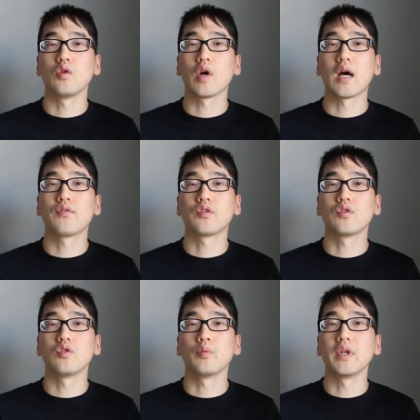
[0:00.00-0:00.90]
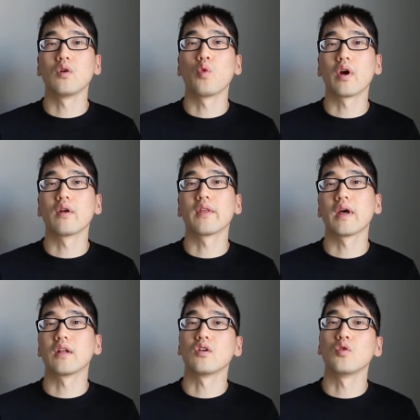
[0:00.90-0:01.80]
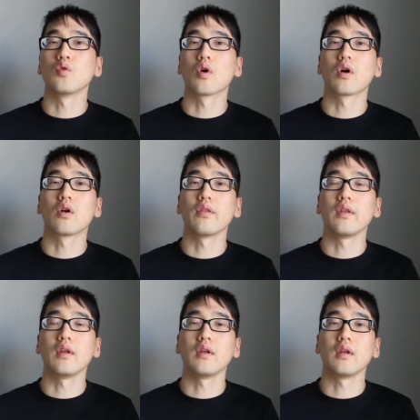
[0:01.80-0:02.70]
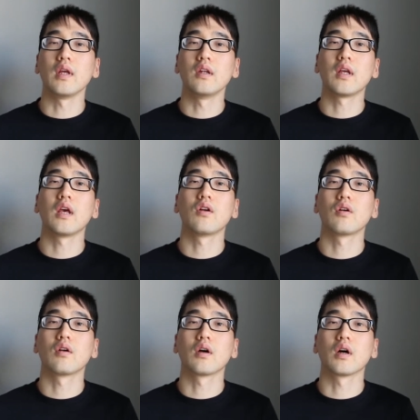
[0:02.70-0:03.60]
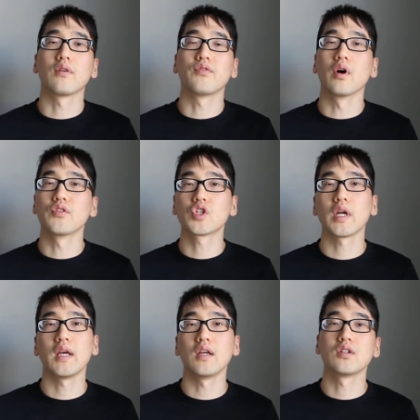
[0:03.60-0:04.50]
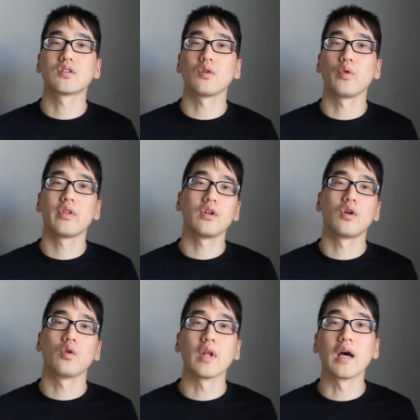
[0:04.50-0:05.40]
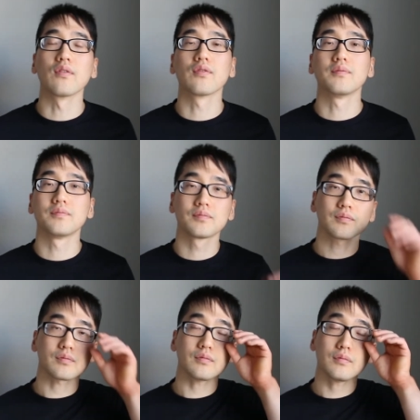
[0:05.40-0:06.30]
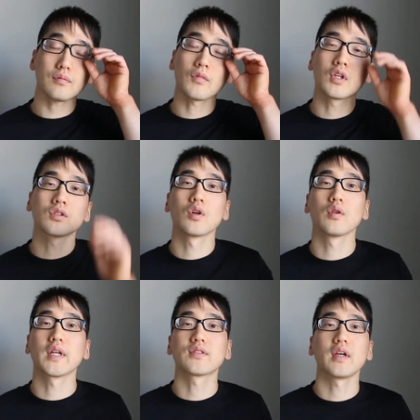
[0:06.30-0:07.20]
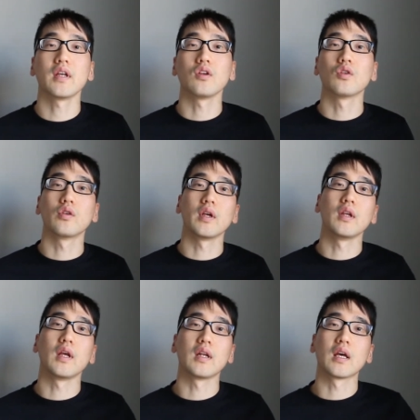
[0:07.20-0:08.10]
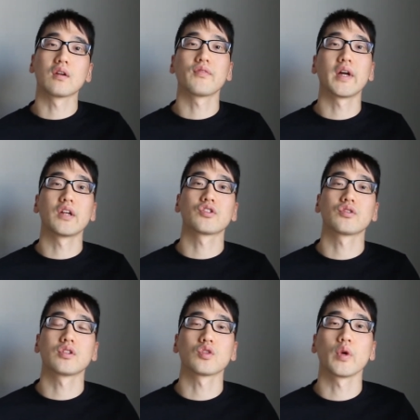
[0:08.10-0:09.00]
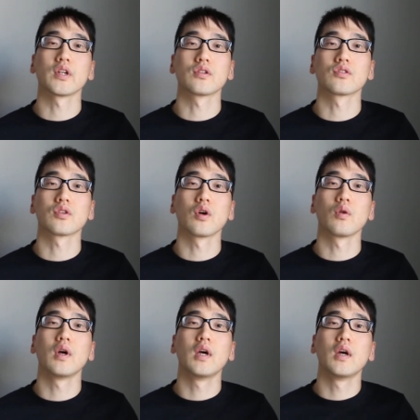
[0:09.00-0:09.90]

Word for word: you have to be aware that you are the indicator of, of change within your own life. So let's say you're in a negative financial situation. So